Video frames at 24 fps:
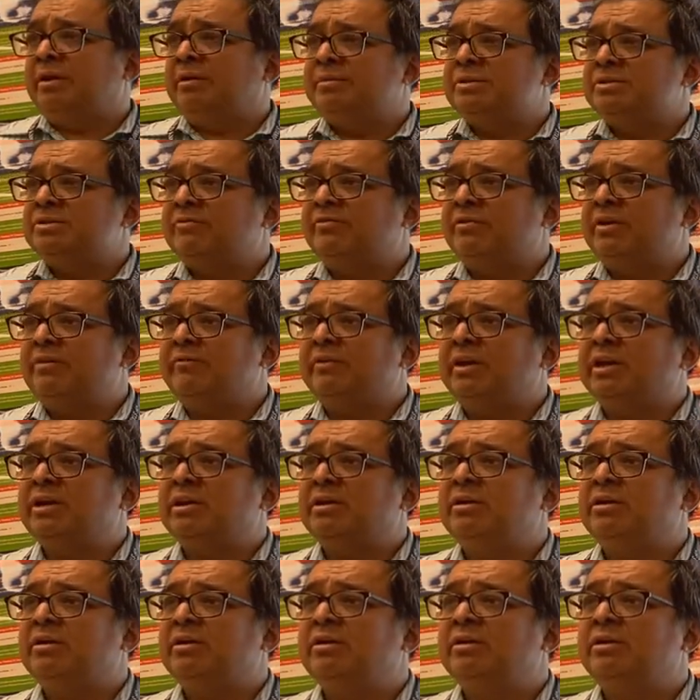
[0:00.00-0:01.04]
Mr. Frenovic?
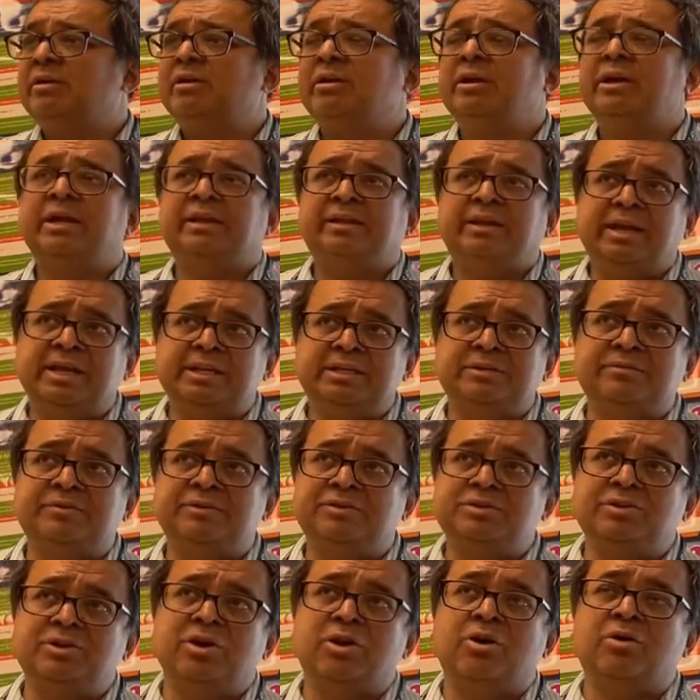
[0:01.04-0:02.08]
The answer
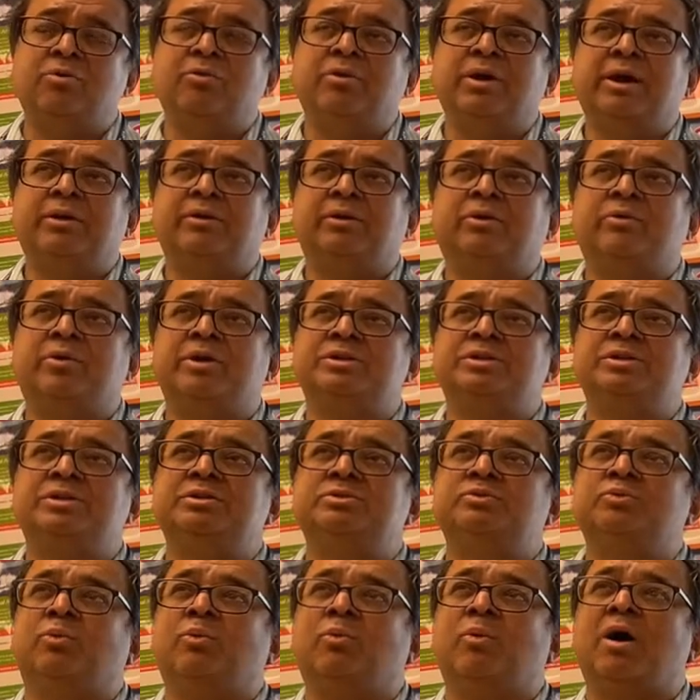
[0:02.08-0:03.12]
is no. And the question
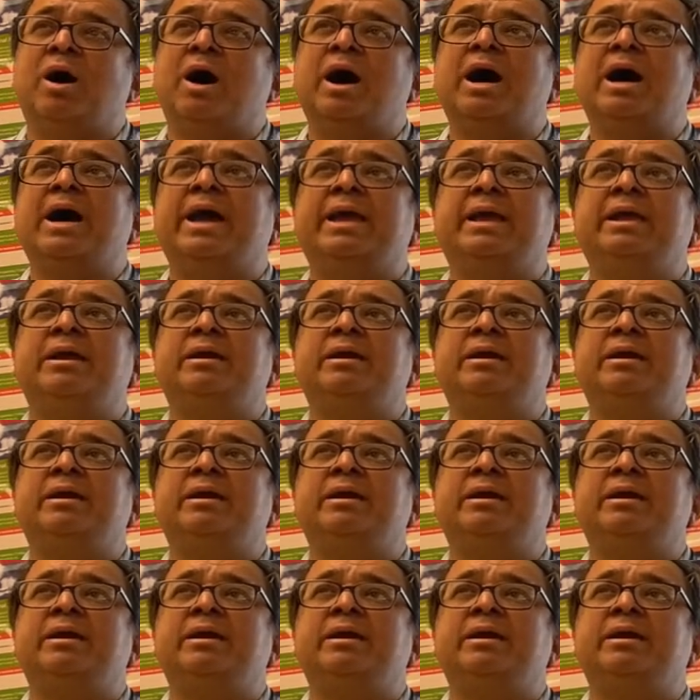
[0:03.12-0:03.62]
is why?